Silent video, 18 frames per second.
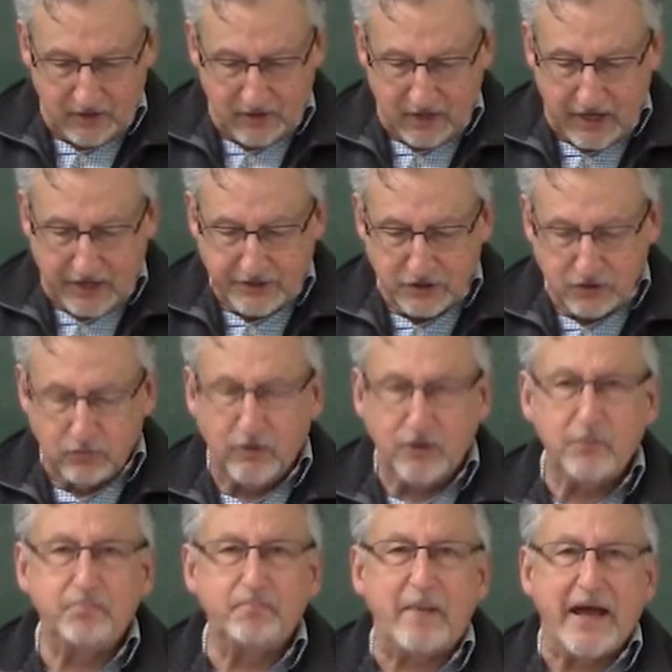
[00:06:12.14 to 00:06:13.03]
I just
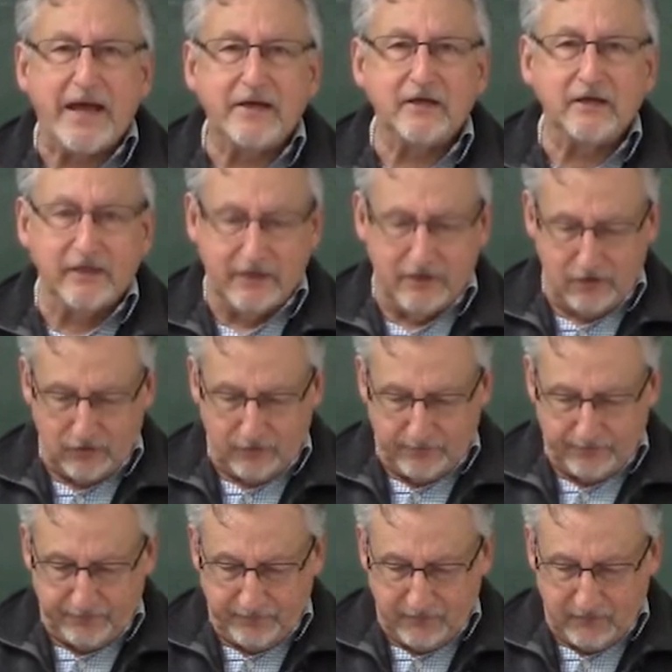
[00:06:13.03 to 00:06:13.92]
want to bite a
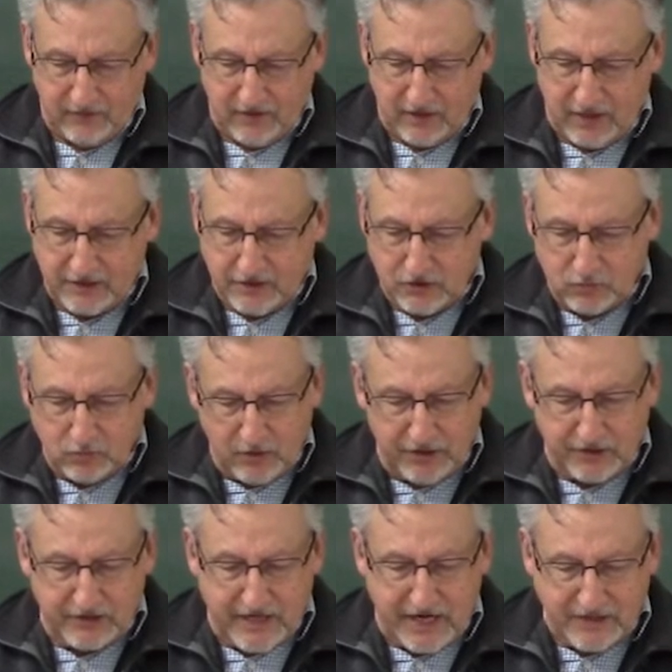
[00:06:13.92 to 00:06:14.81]
little. I just
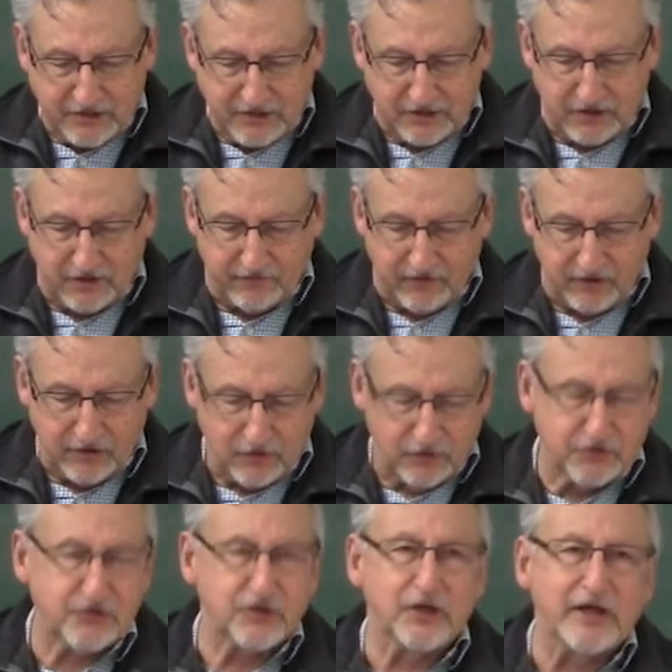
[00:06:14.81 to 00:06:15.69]
want a taste of it,
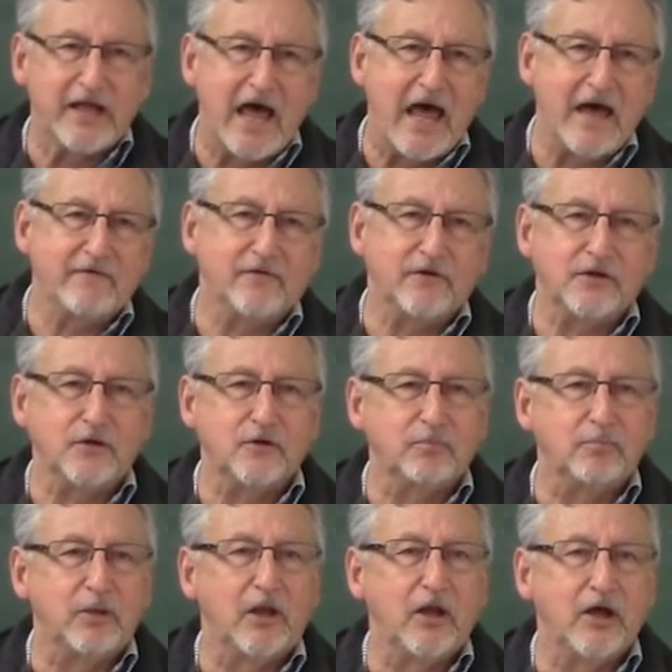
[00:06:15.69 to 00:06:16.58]
your saliva,
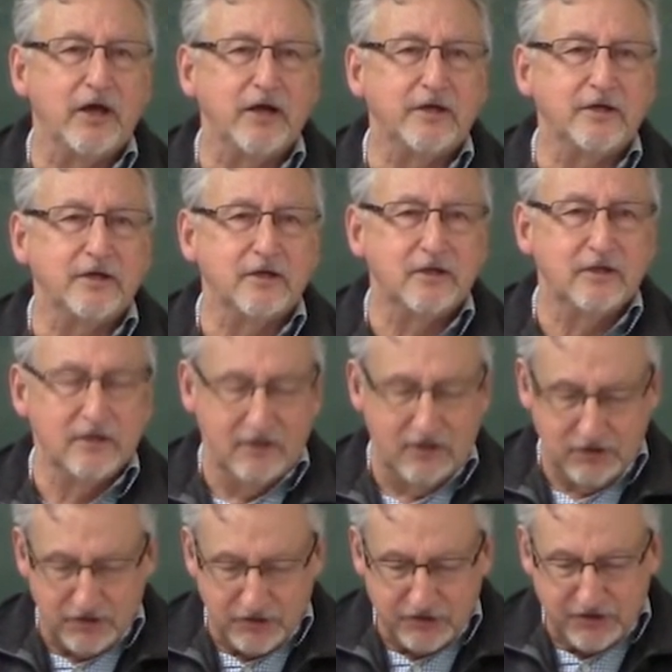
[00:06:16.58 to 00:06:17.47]
your blood.
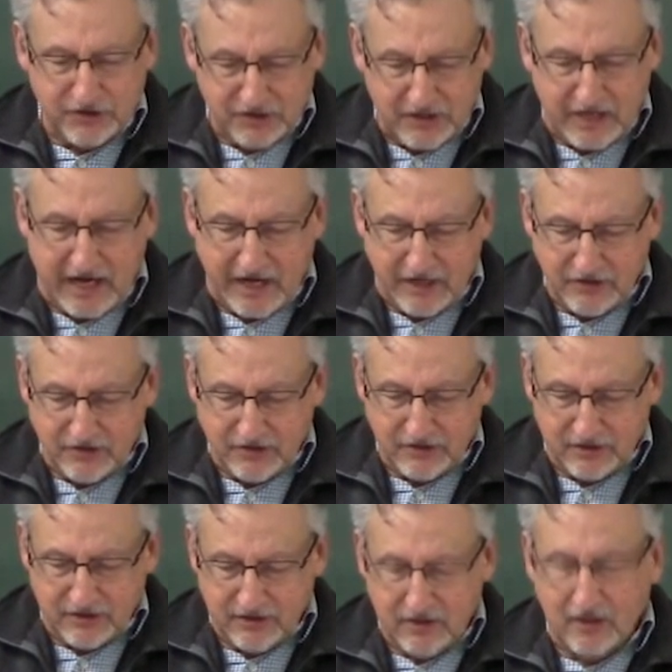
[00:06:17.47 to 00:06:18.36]
Just a
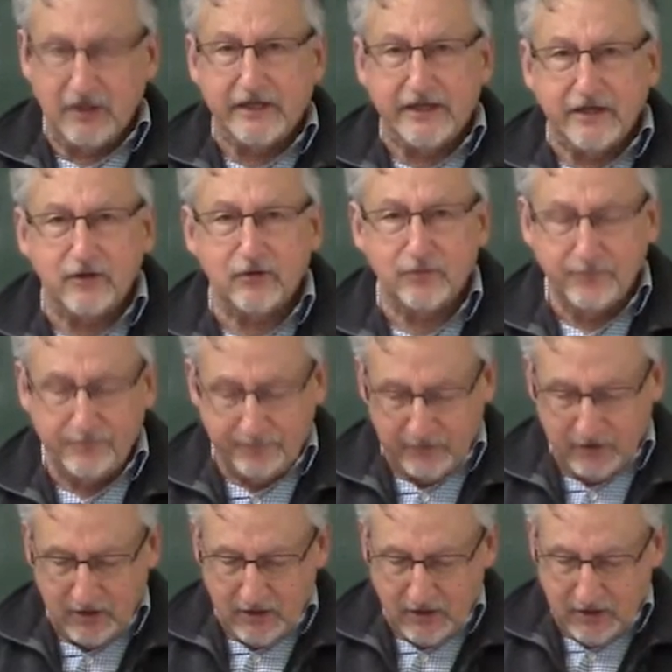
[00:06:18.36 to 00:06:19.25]
taste, a little.
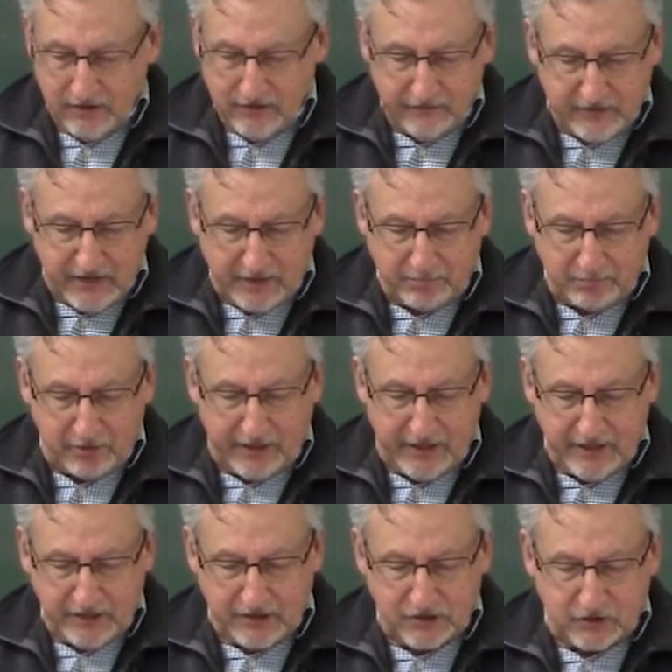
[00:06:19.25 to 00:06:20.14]
You've got
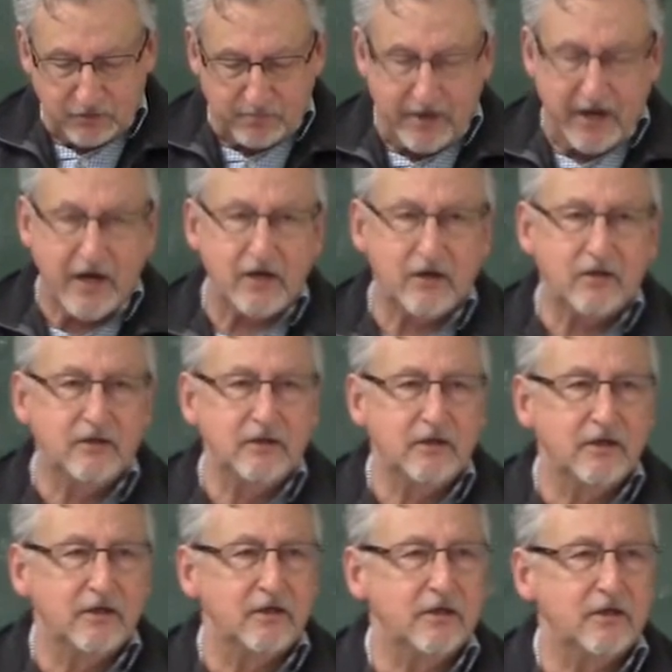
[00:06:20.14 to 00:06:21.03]
plenty to spare.
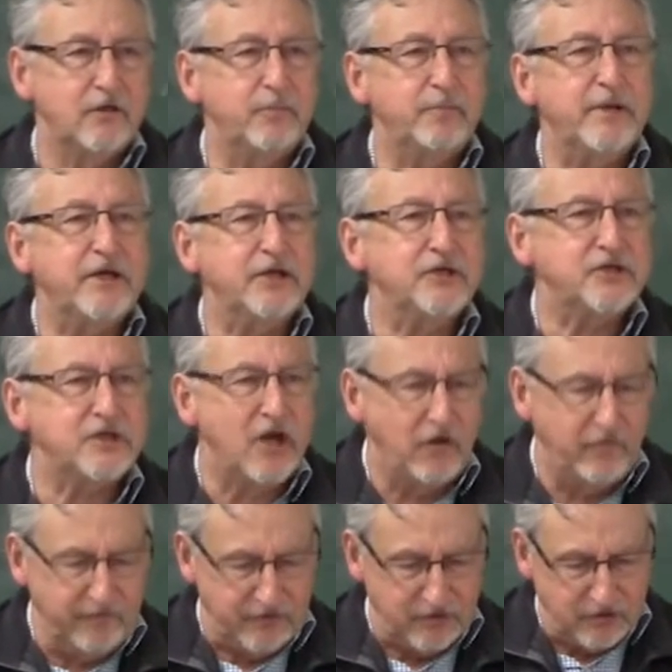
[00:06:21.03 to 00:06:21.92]
You're being
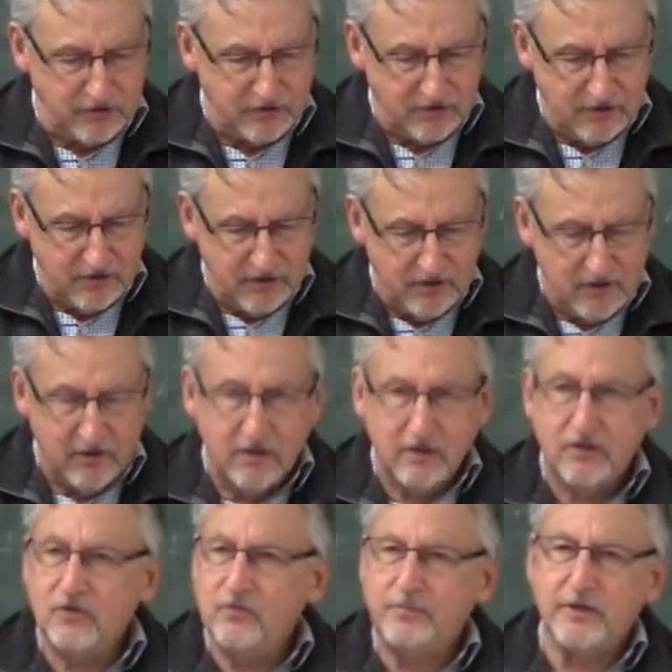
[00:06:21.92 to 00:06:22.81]
selfish.
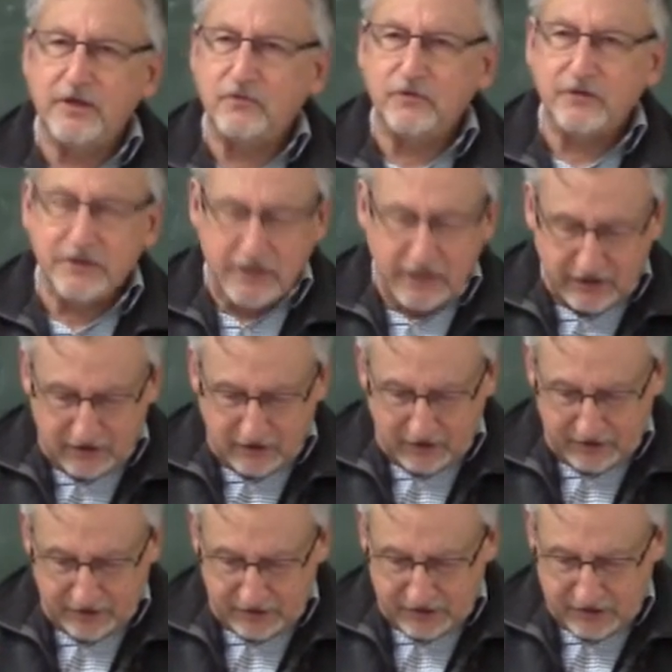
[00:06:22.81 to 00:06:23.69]
You're being
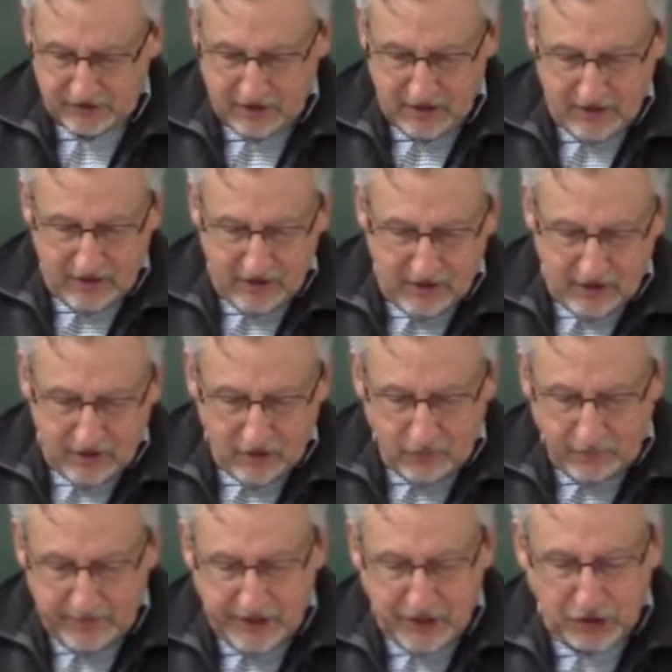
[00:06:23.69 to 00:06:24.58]
ridiculous.
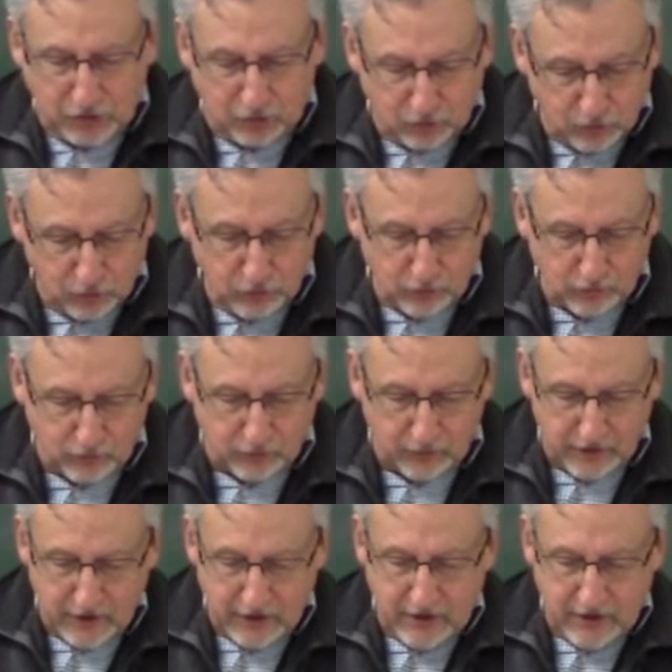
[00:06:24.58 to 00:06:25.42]
You're being cruel.